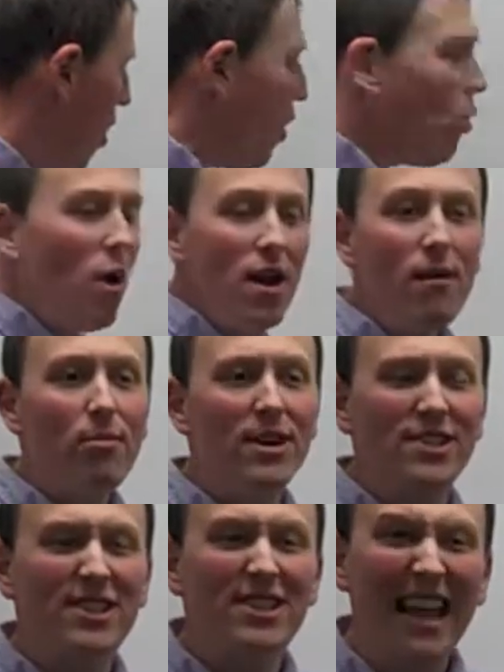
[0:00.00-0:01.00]
What number
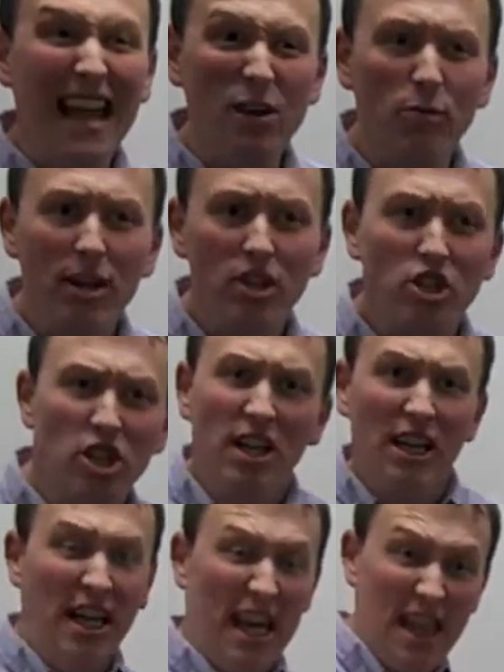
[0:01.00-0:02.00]
is sandwiched
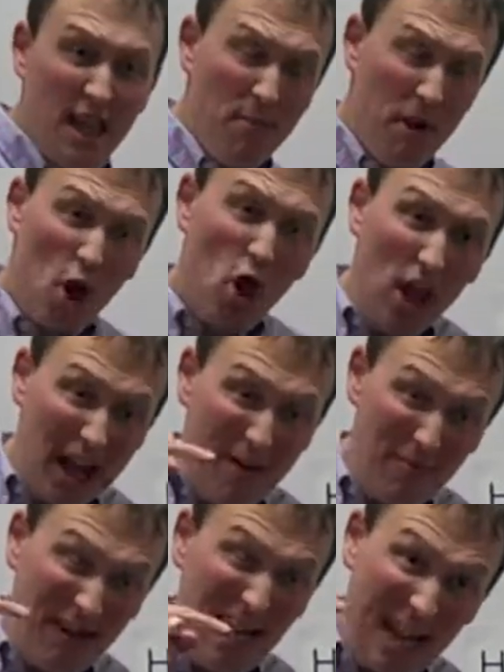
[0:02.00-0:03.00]
in the middle? I
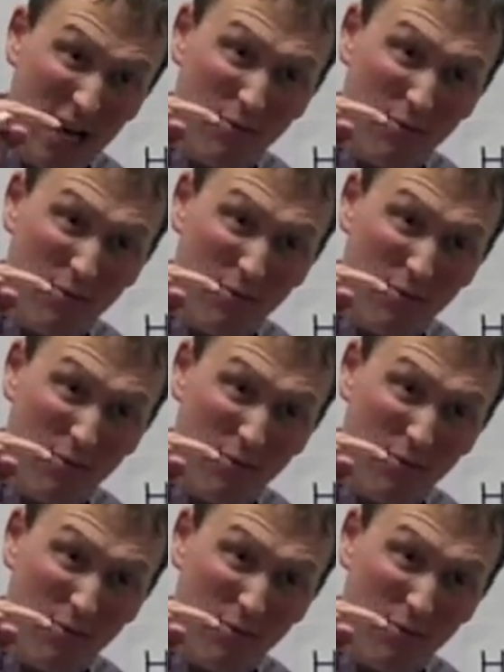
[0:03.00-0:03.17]
mean in